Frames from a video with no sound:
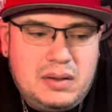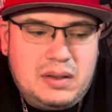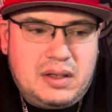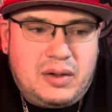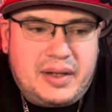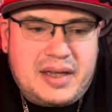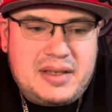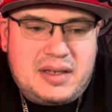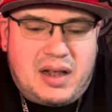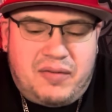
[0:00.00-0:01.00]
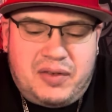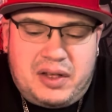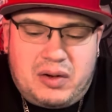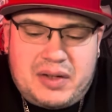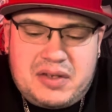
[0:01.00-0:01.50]
You know, like I said, I feel like
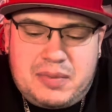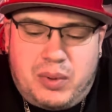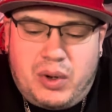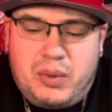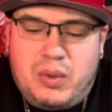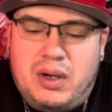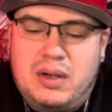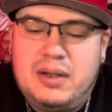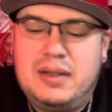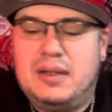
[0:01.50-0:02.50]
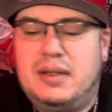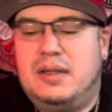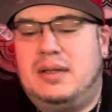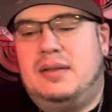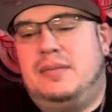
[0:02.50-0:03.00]
you're at this point where,
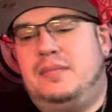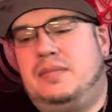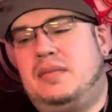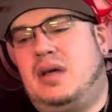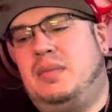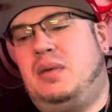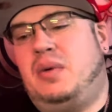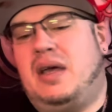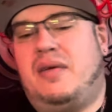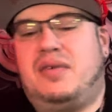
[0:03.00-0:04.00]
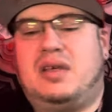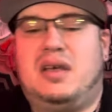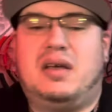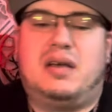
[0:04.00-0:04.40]
I mean, we have the King of